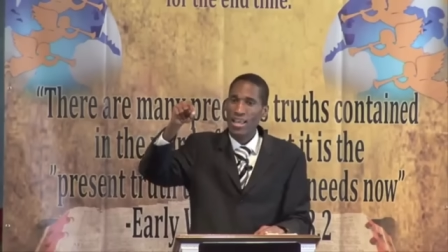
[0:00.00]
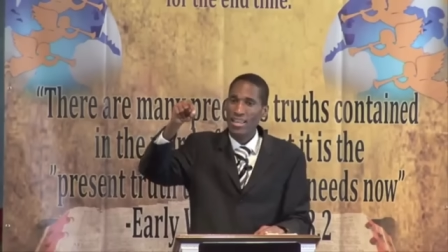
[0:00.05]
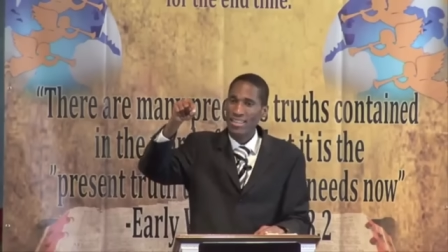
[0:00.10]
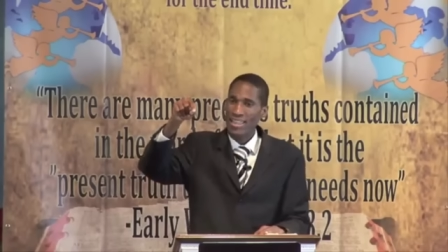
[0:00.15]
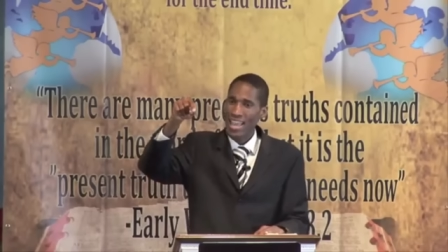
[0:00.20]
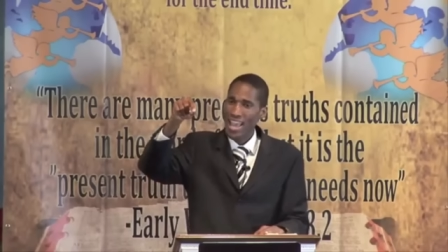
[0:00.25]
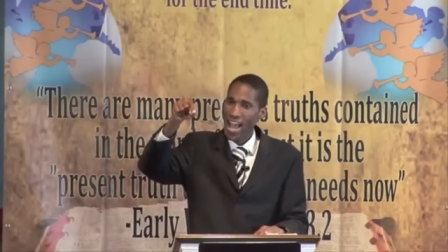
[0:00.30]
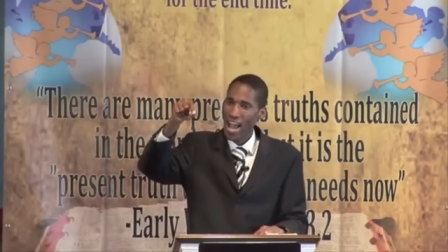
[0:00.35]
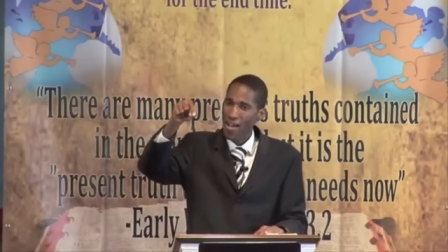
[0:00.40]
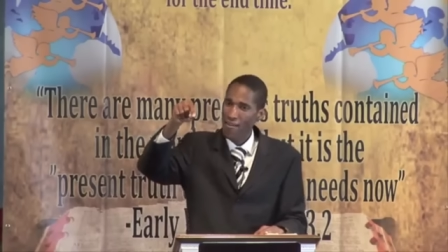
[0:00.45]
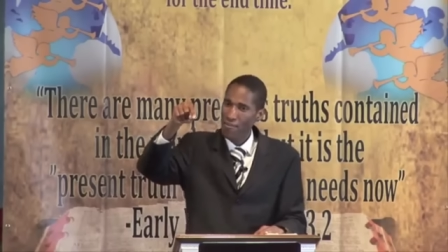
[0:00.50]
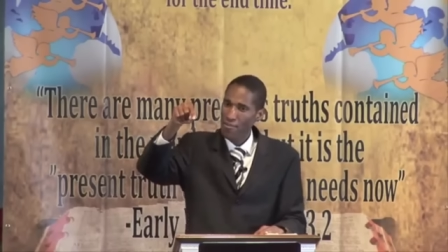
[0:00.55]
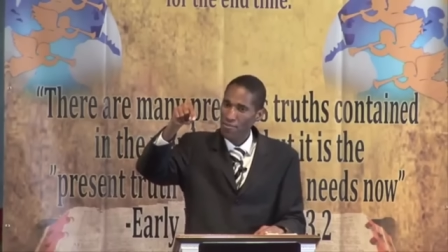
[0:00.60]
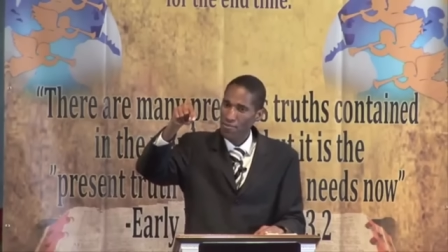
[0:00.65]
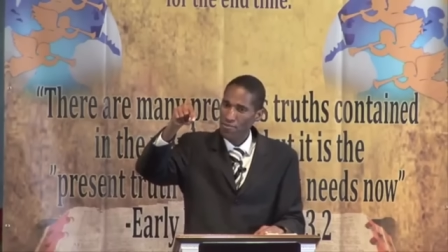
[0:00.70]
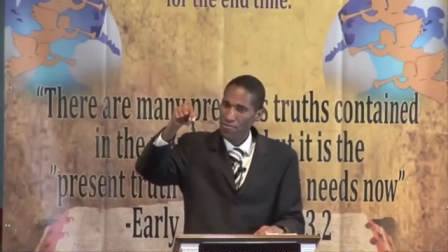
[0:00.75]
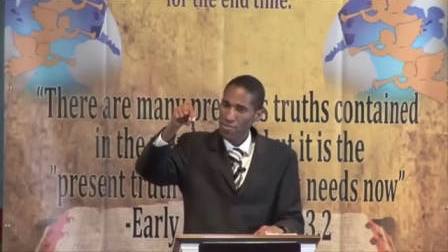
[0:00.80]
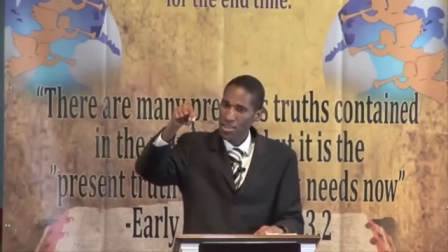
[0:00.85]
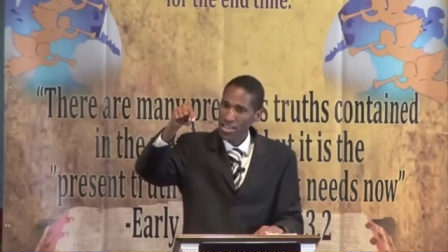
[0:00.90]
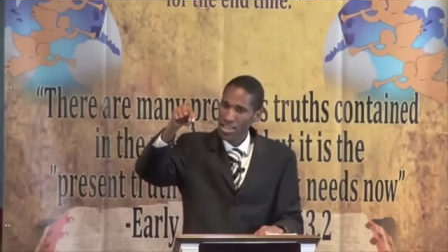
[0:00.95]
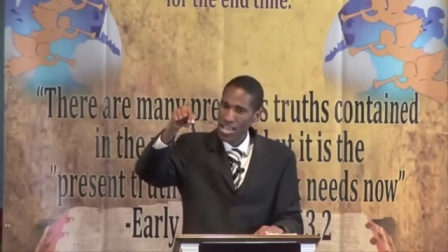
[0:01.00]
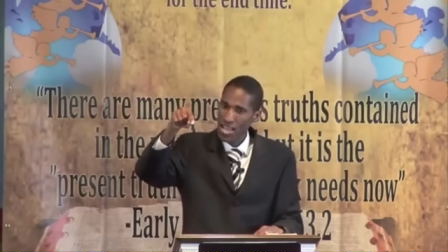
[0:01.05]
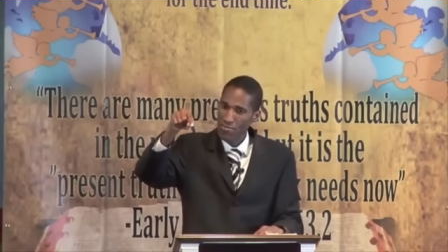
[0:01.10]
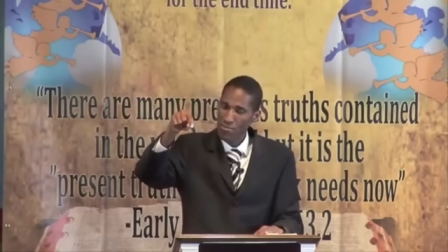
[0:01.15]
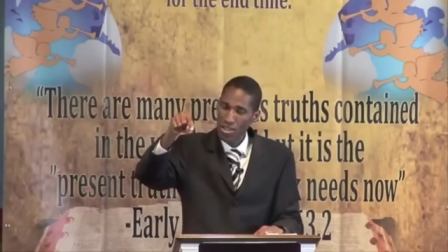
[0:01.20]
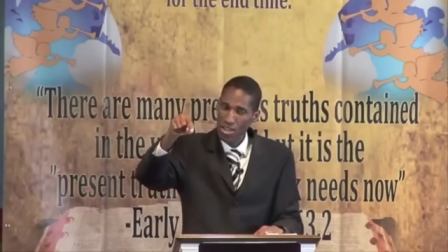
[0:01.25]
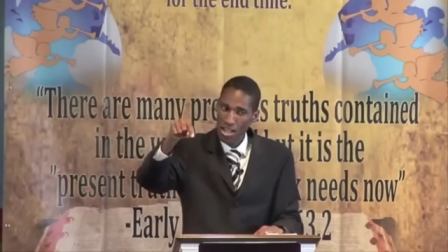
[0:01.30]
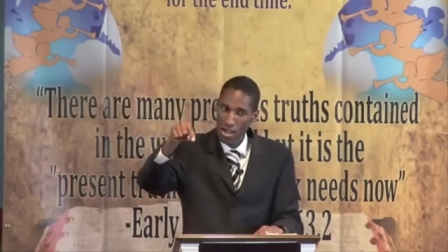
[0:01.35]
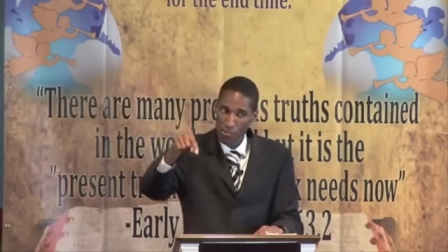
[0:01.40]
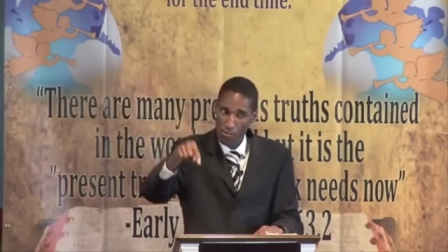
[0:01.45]
They have, they
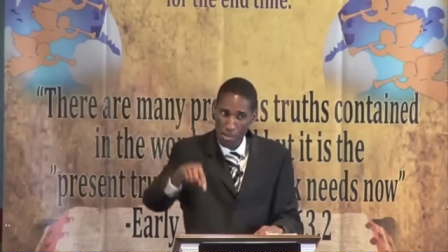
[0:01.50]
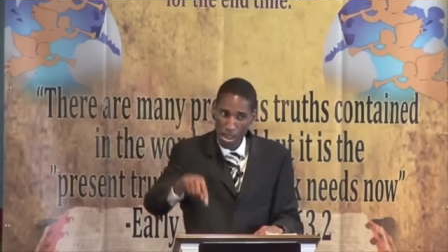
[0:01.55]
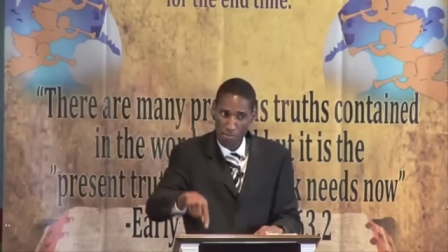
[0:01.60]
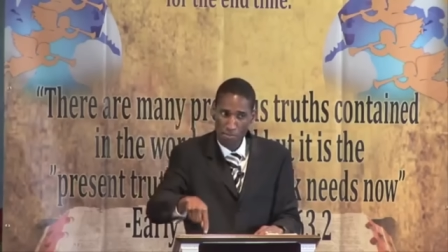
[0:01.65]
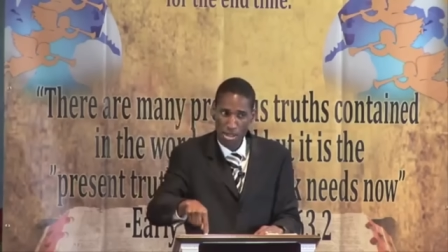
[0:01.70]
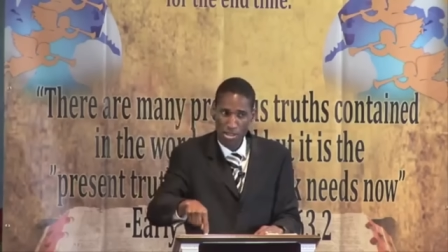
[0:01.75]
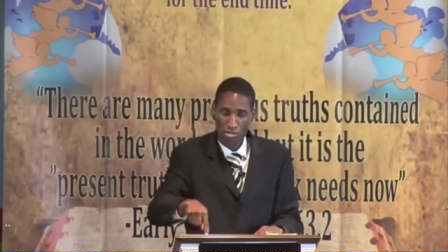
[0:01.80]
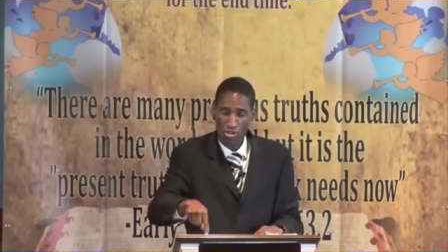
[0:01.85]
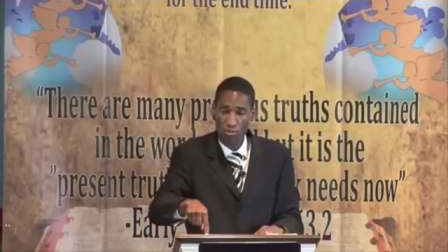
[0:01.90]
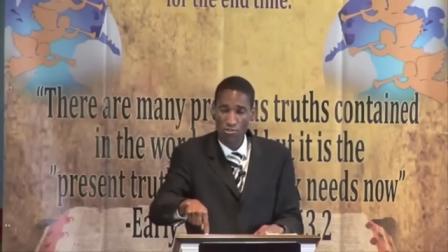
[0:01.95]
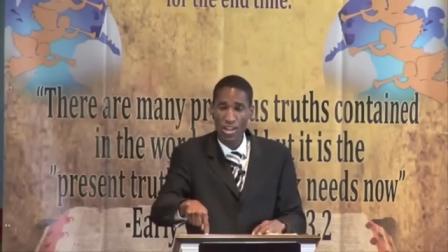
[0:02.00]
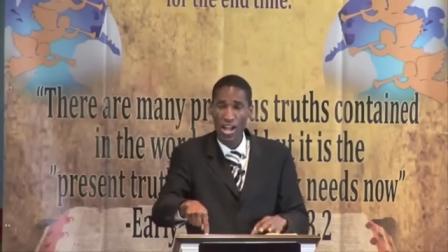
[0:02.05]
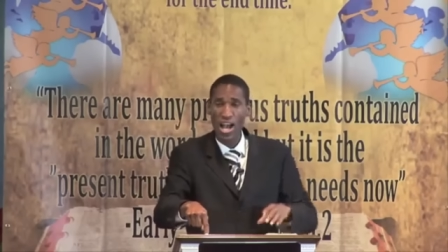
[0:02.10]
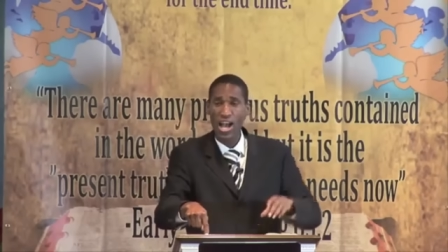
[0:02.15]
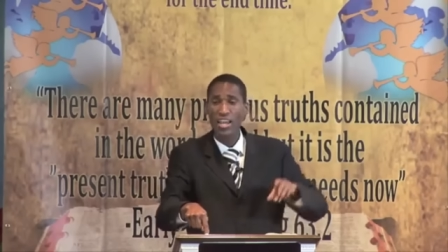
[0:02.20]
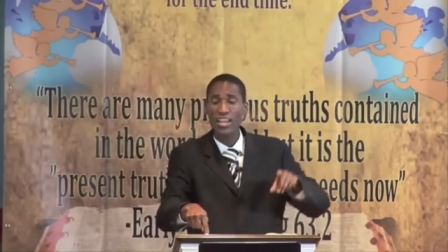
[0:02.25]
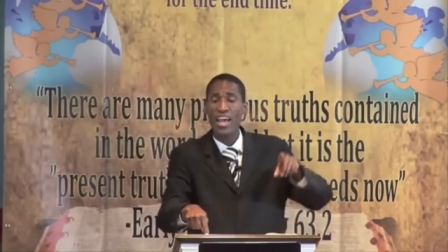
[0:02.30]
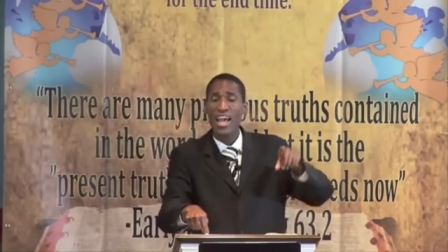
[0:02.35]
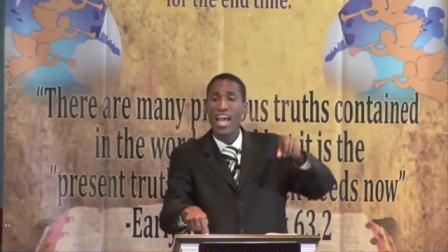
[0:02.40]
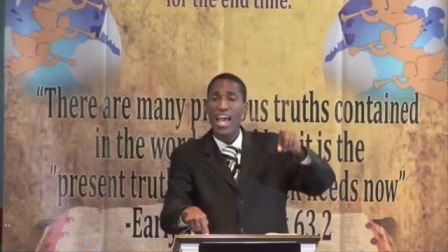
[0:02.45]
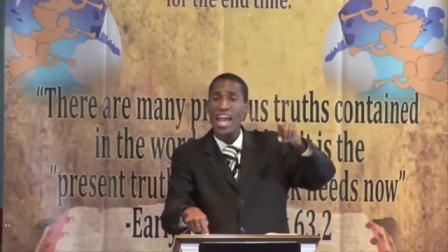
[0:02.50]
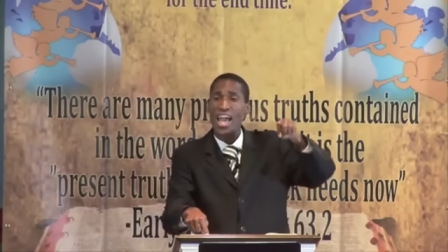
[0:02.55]
keep the commandments of God